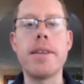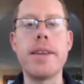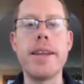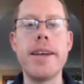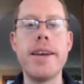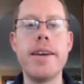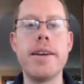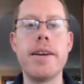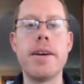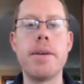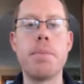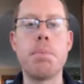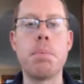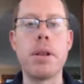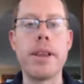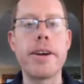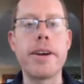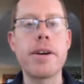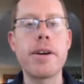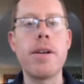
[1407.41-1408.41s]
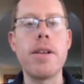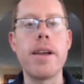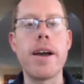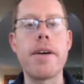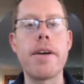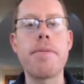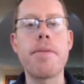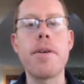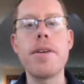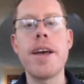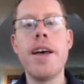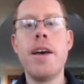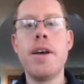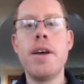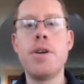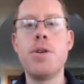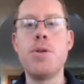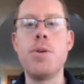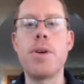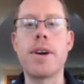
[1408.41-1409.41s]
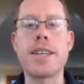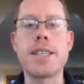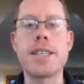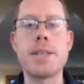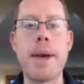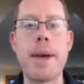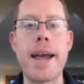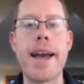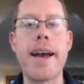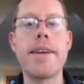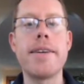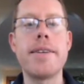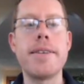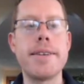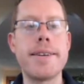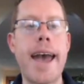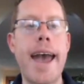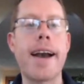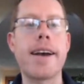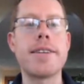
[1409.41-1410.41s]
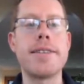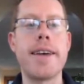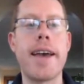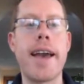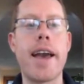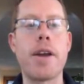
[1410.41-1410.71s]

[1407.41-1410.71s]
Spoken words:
lead a political effort to expand, tax,